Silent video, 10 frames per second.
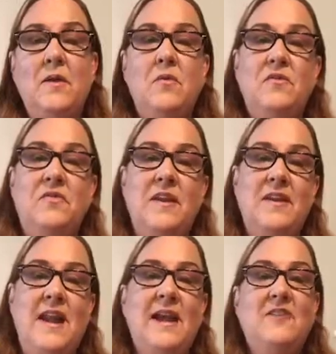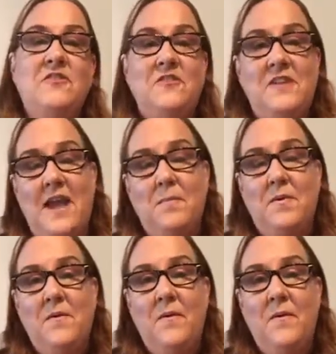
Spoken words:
it was the next step